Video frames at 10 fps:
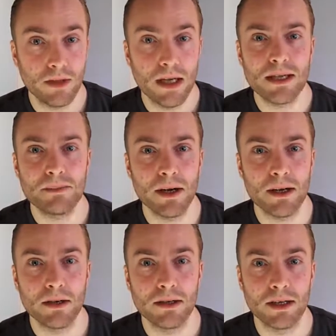
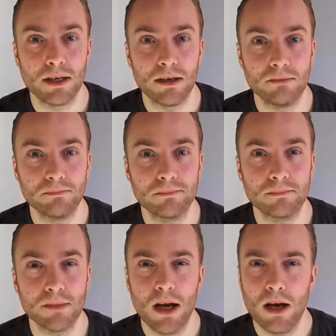inspired a
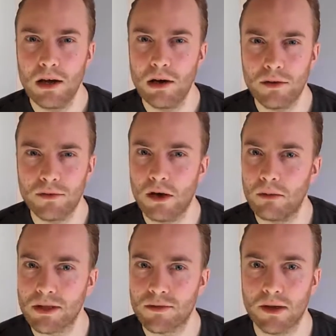lot of
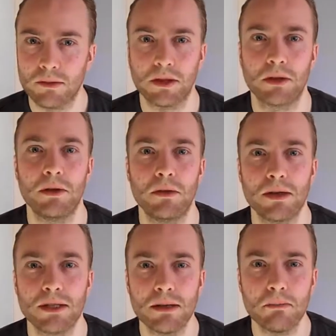comments throughout the
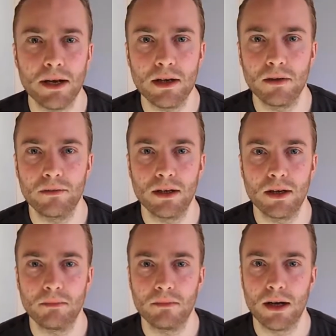community, many of
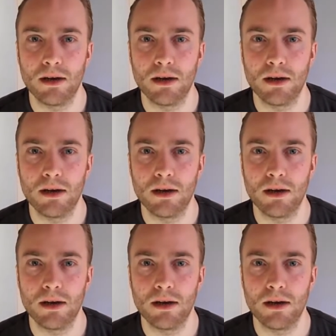them